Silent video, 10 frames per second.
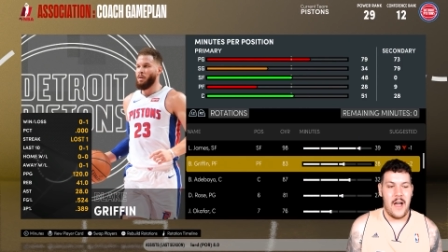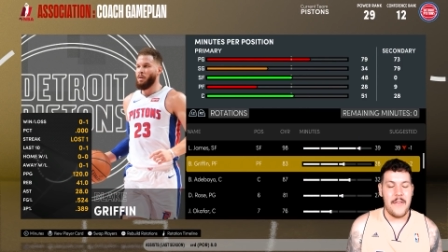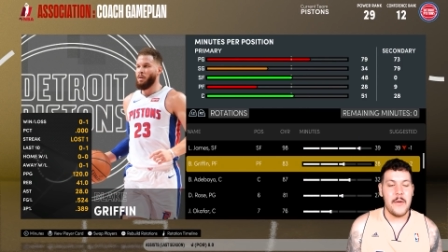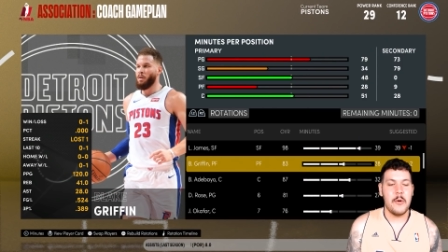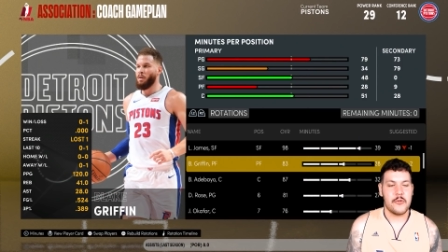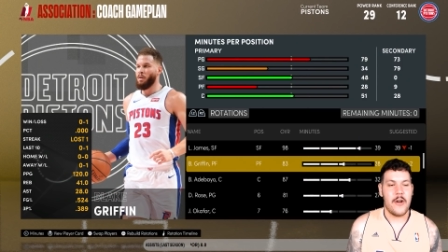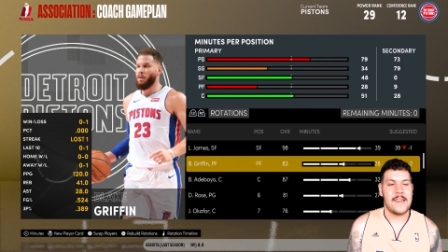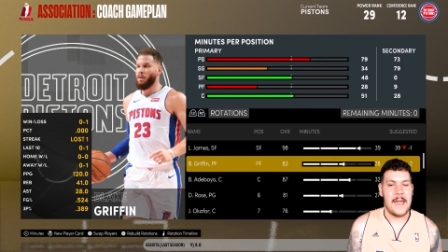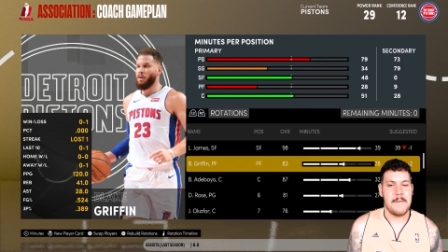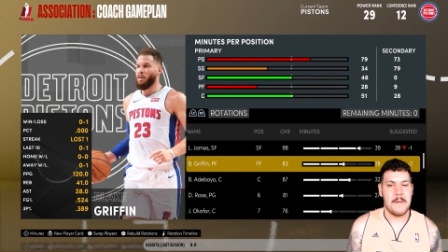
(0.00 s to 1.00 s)
I think we'll try
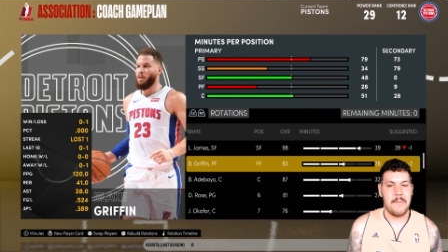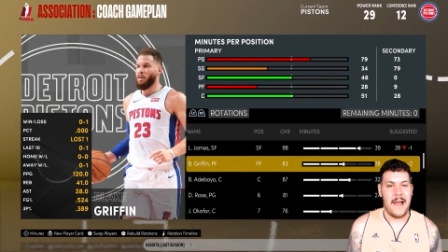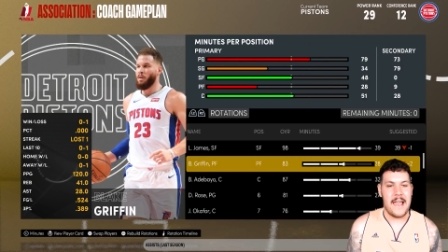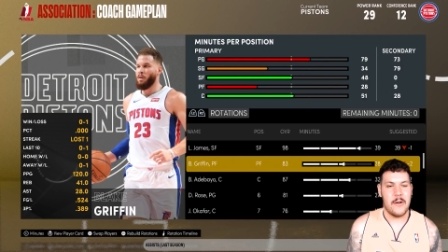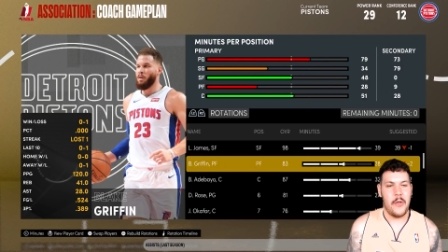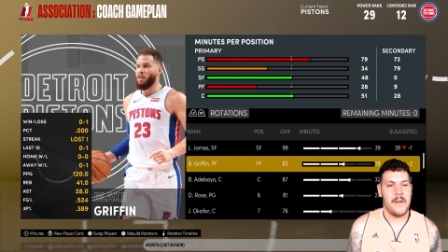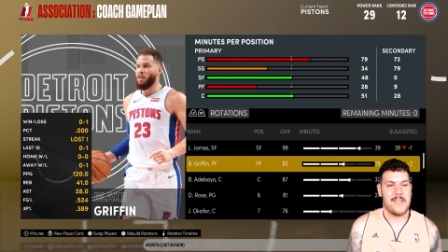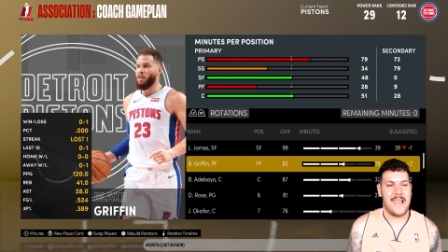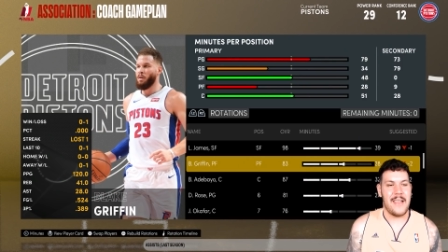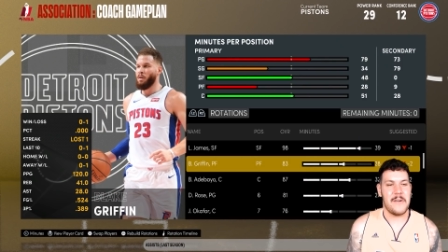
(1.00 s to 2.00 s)
keeping Blake, although
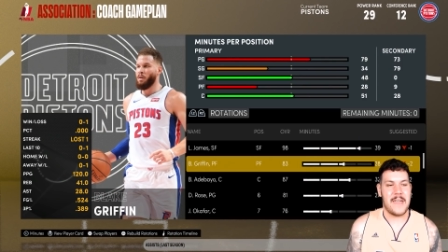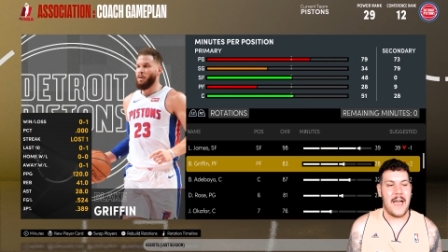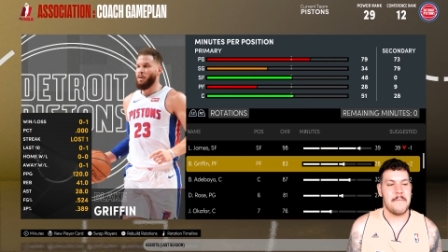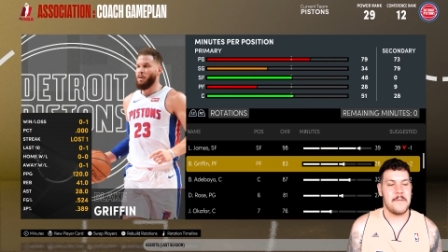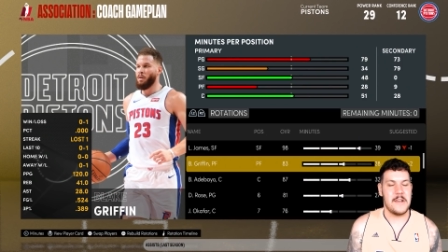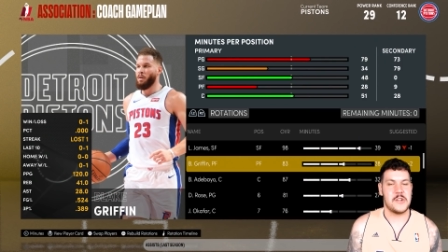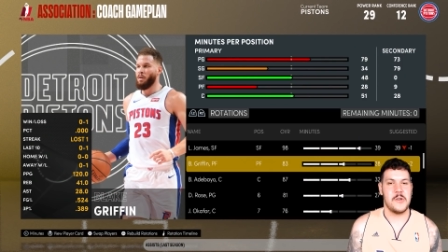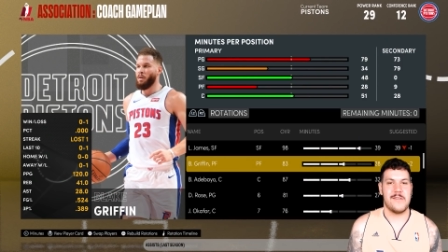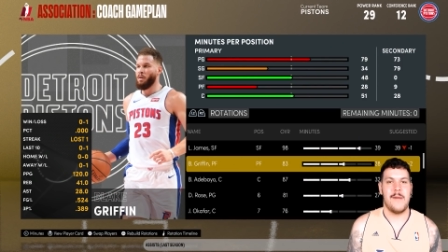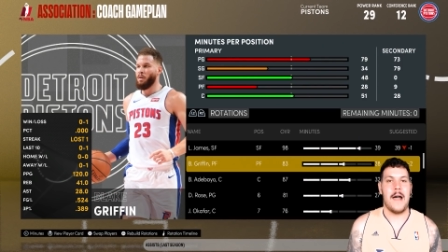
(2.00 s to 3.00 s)
his salary cap issues